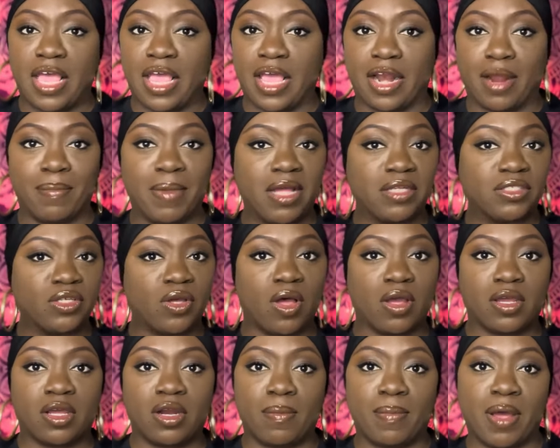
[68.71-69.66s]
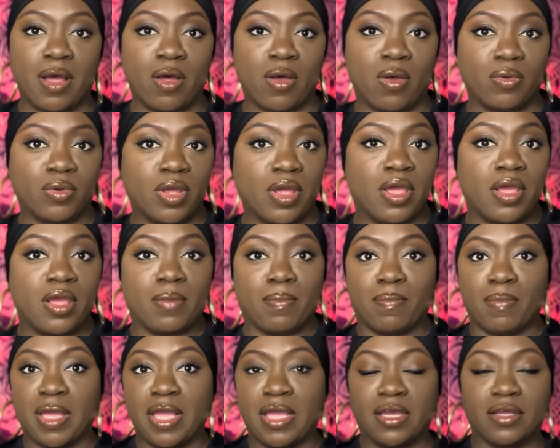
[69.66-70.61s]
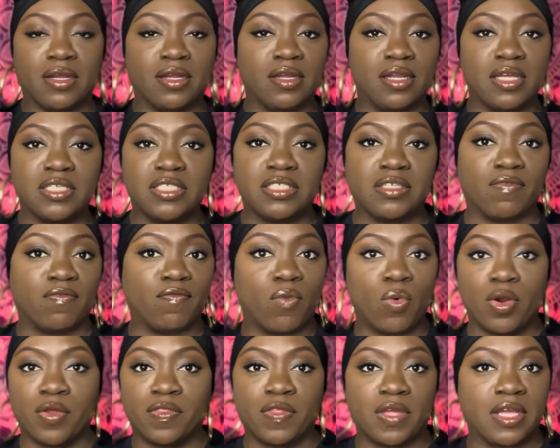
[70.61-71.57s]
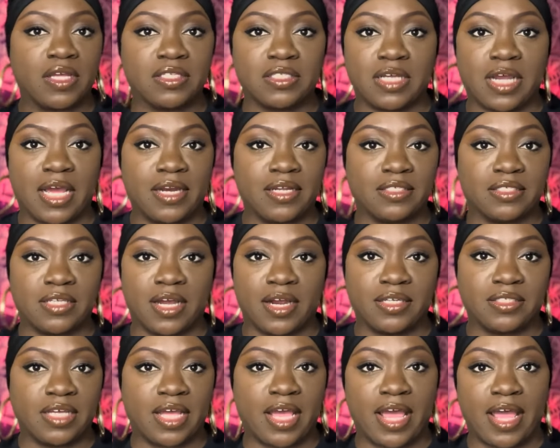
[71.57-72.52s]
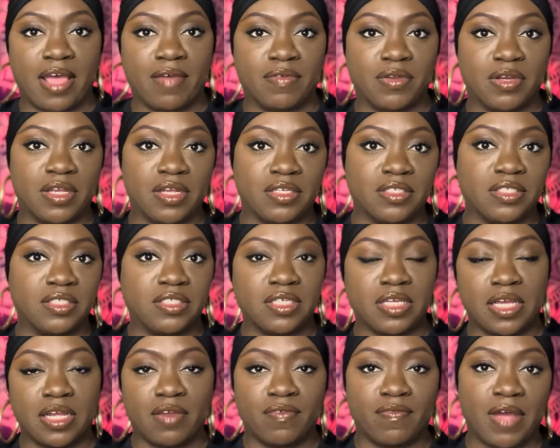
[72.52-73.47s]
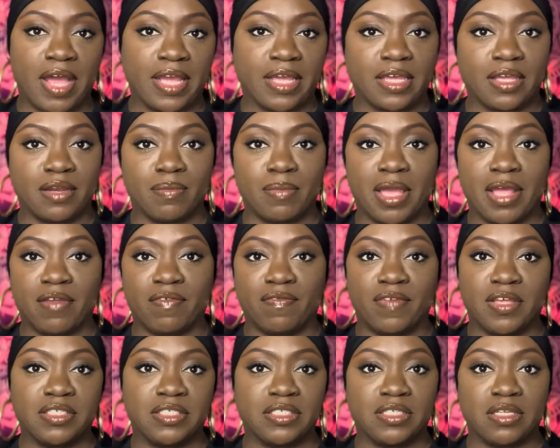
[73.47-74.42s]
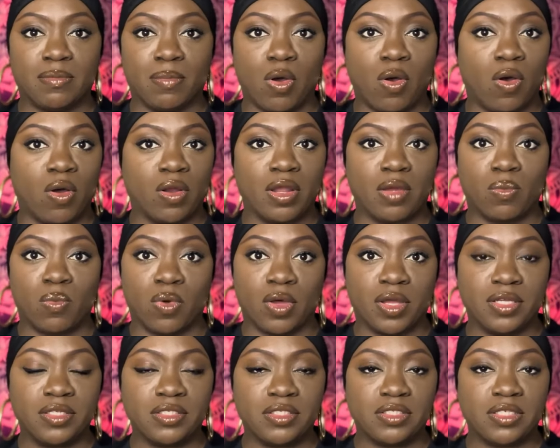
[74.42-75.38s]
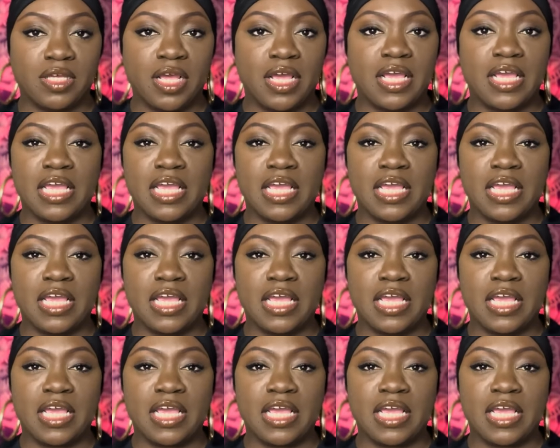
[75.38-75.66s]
And I'm not talking about making a list of four things that I desire to have and then seeing if I can manifest them all at once,